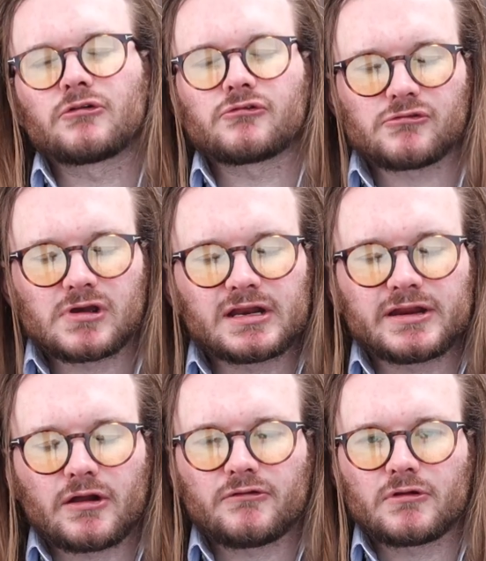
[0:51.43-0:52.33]

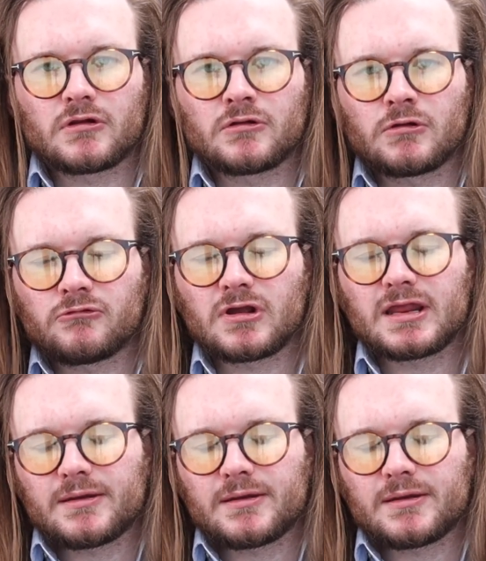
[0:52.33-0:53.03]
Really